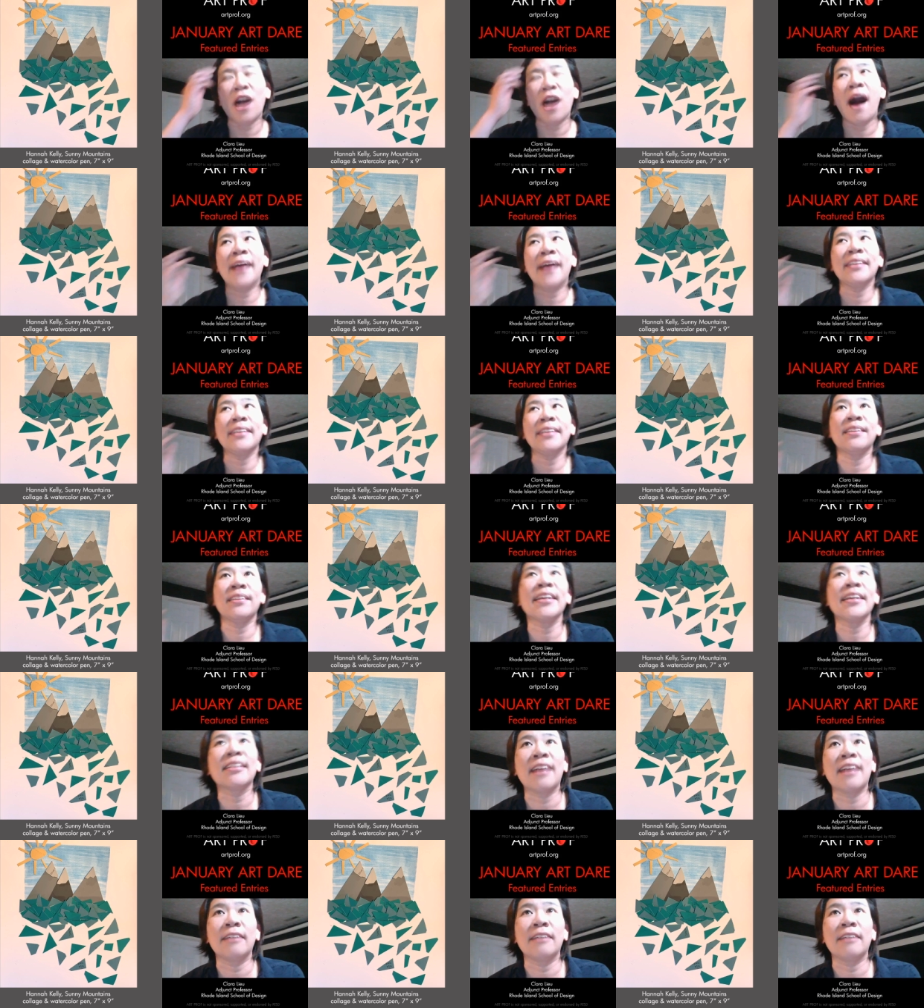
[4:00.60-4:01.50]
I
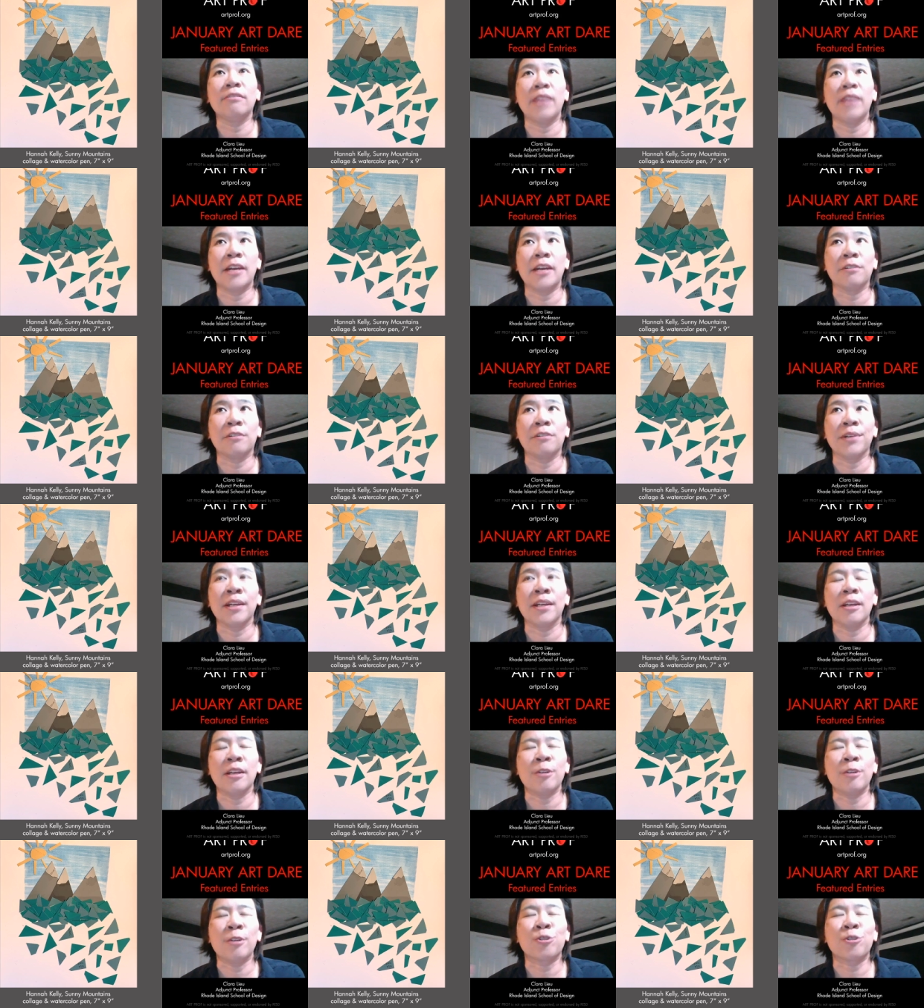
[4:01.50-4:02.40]
think that
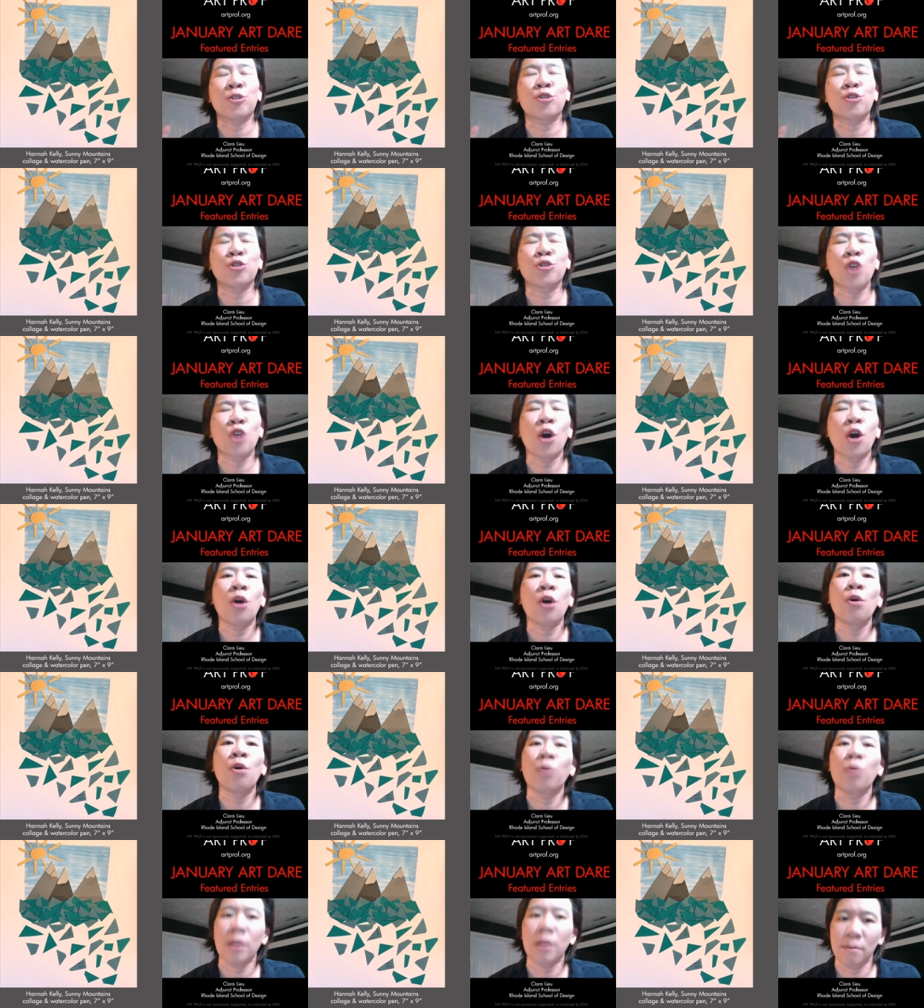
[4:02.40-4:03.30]
layering is
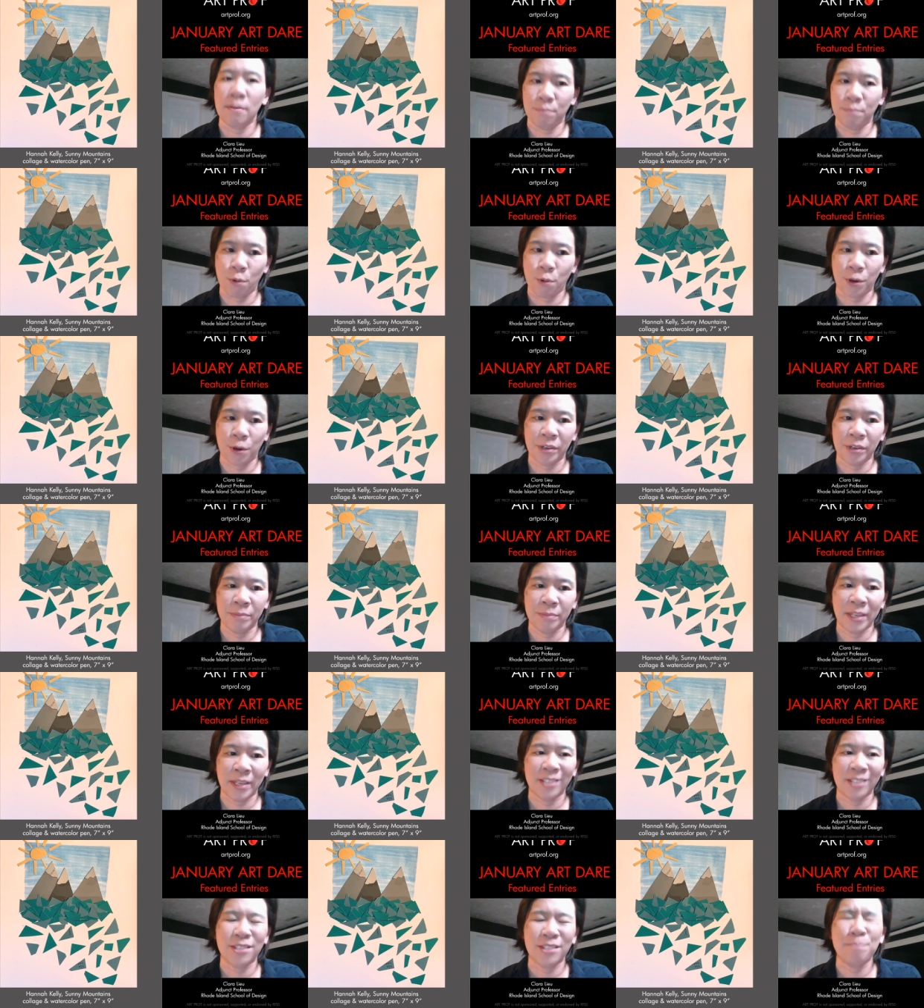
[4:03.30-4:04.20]
so important
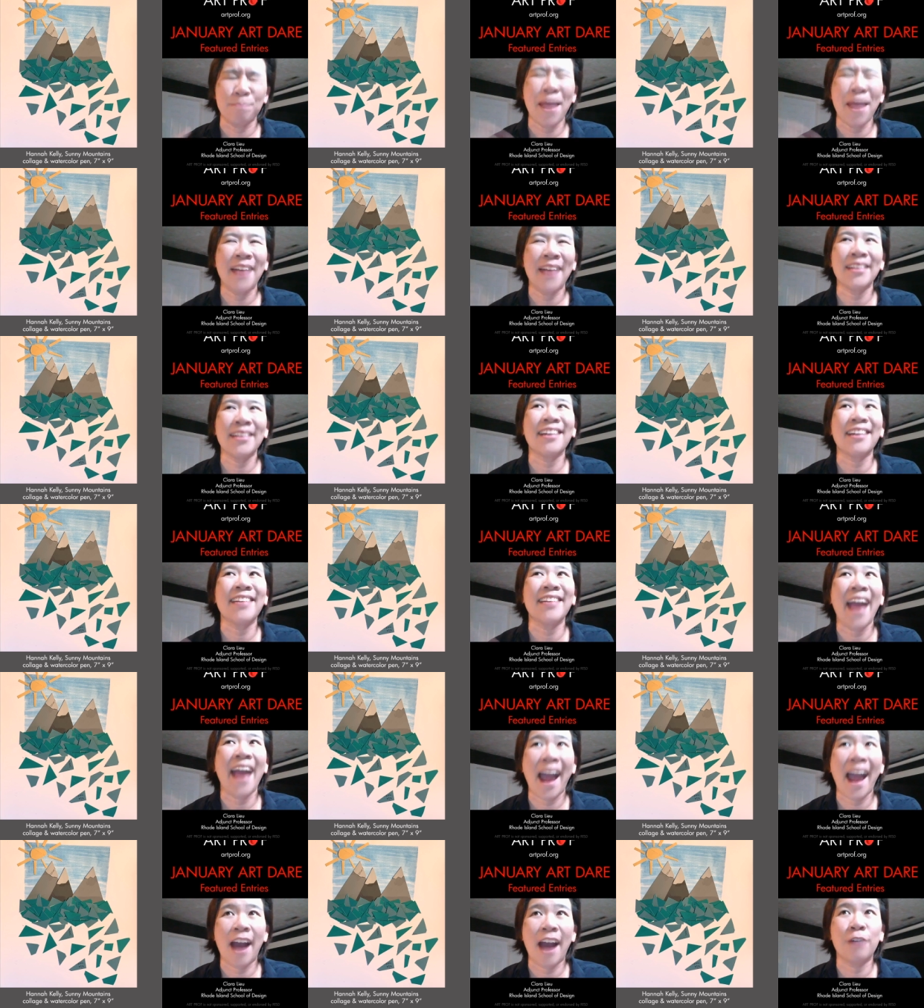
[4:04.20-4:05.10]
because depending on
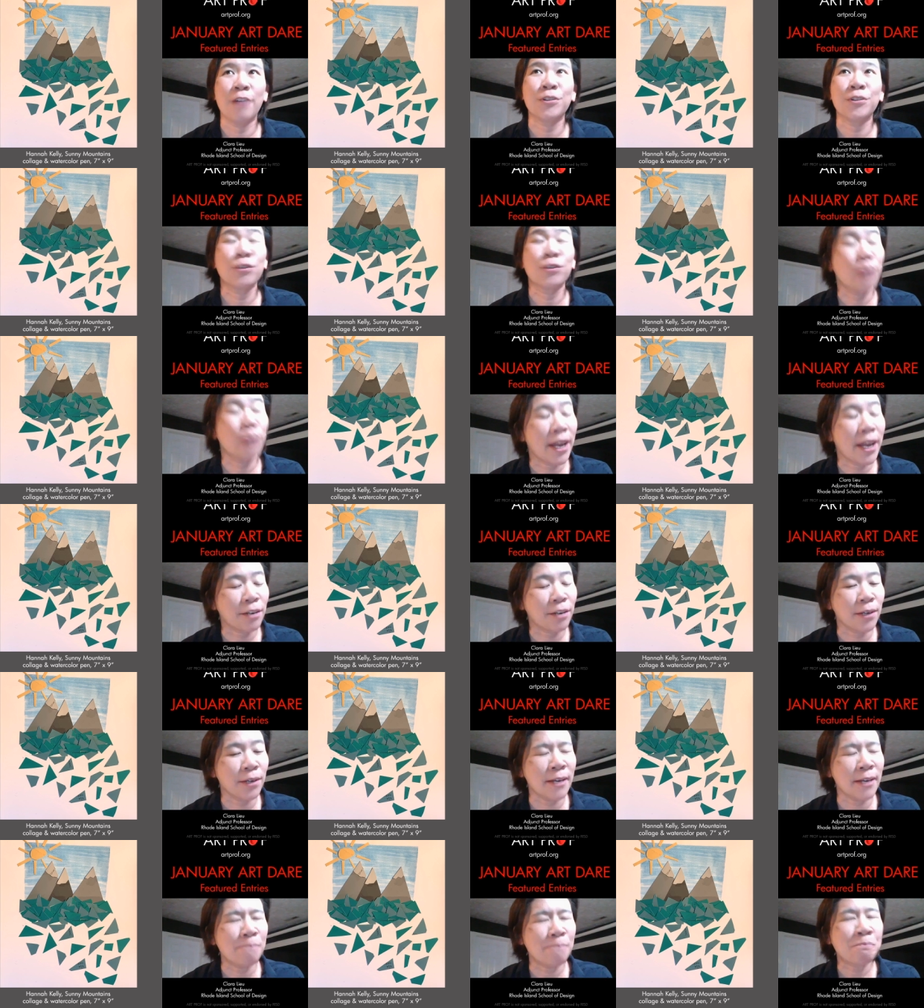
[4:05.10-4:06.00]
how you
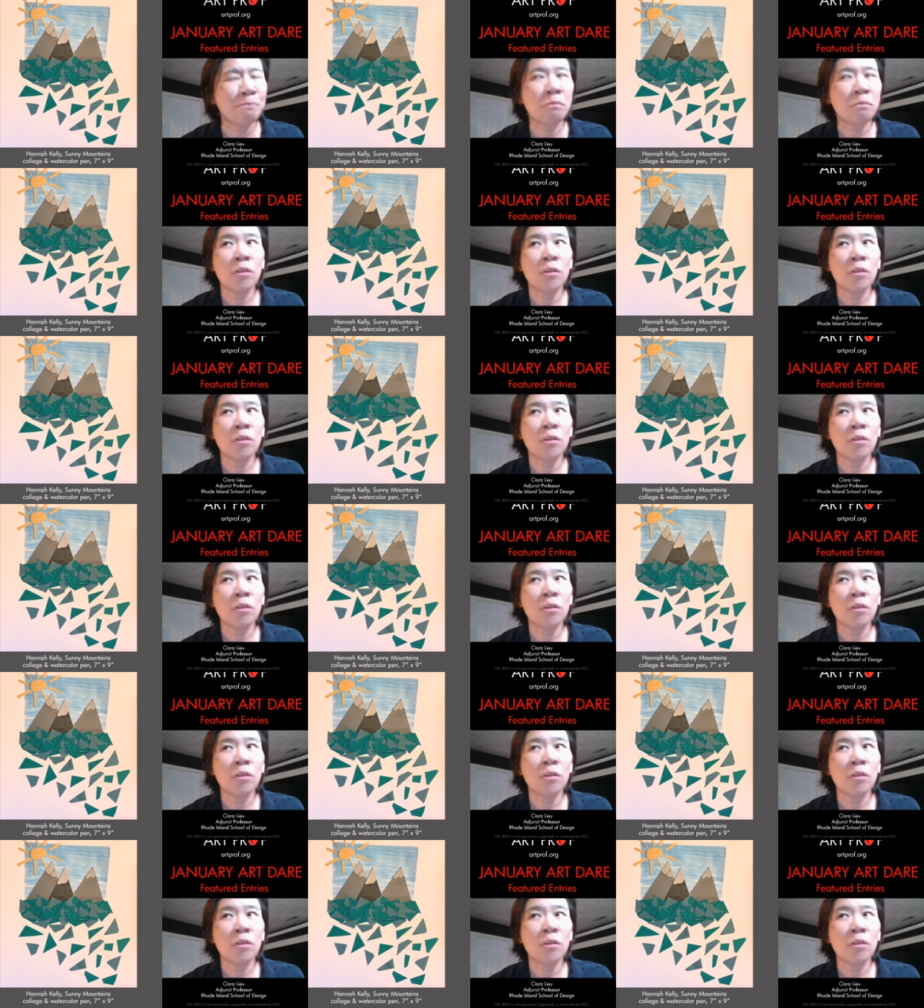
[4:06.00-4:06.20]
layer it